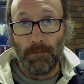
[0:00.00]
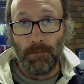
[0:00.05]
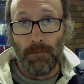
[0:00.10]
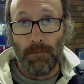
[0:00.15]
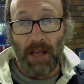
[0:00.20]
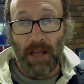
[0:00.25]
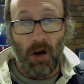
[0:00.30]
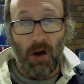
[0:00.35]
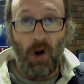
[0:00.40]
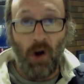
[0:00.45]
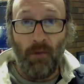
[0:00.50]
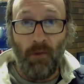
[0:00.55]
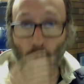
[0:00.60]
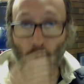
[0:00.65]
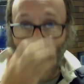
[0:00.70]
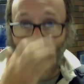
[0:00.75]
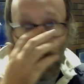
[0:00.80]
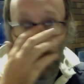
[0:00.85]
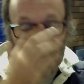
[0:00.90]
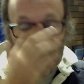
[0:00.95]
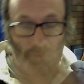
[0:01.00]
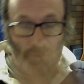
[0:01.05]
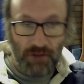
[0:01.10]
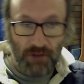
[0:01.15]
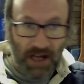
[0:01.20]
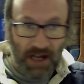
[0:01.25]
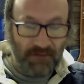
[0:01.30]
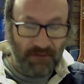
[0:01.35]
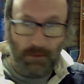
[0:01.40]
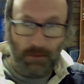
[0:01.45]
Now, I've always looked
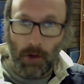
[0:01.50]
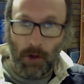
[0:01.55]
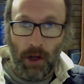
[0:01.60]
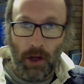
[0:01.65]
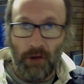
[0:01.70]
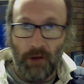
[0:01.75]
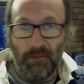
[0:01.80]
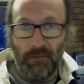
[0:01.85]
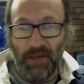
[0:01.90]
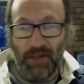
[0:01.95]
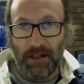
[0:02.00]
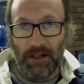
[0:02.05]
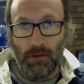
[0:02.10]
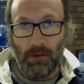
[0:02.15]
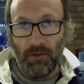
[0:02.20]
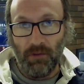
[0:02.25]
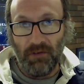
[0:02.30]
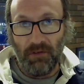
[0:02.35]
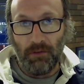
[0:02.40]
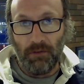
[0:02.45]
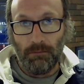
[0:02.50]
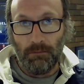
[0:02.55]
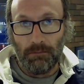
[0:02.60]
after my own vehicles.